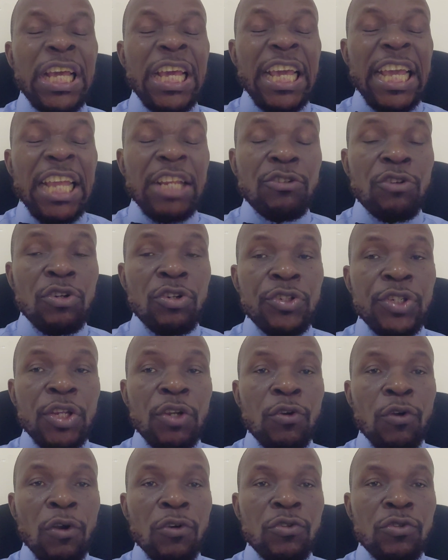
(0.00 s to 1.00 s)
introducing
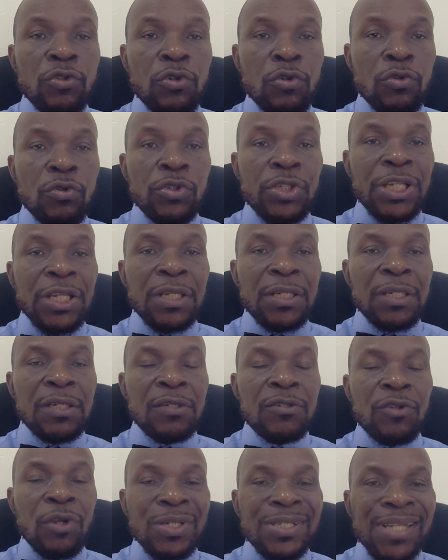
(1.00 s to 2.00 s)
controls
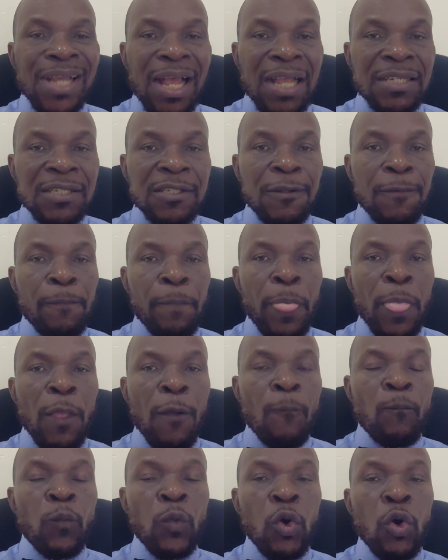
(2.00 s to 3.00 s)
such as
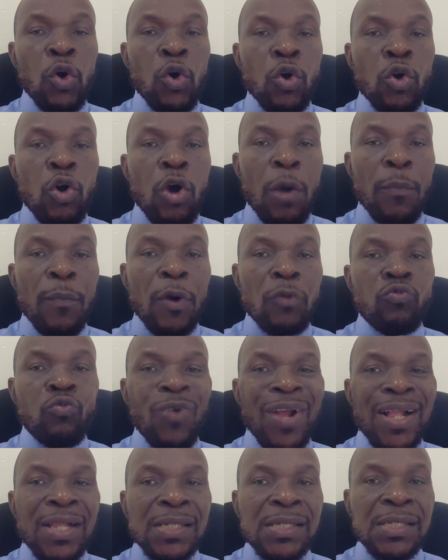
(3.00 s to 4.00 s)

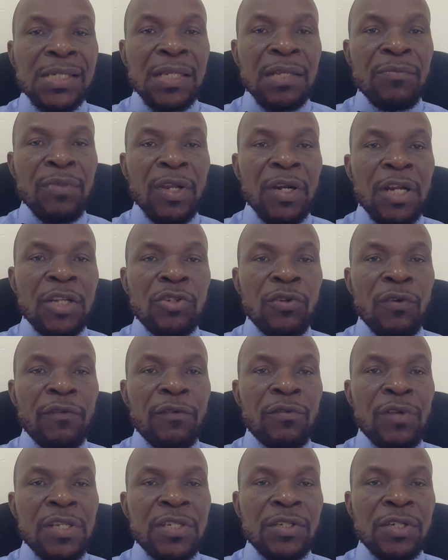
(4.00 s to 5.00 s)
Commonwealth immigration
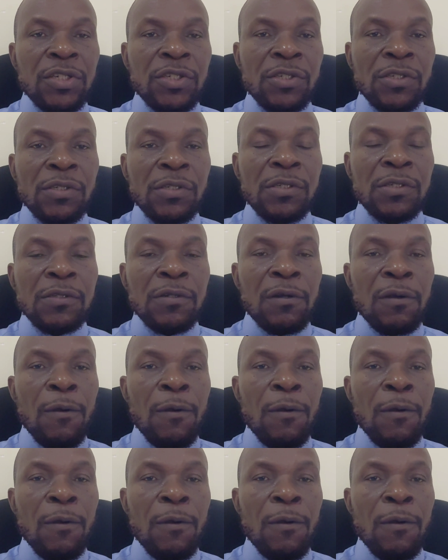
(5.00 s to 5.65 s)
restrictions,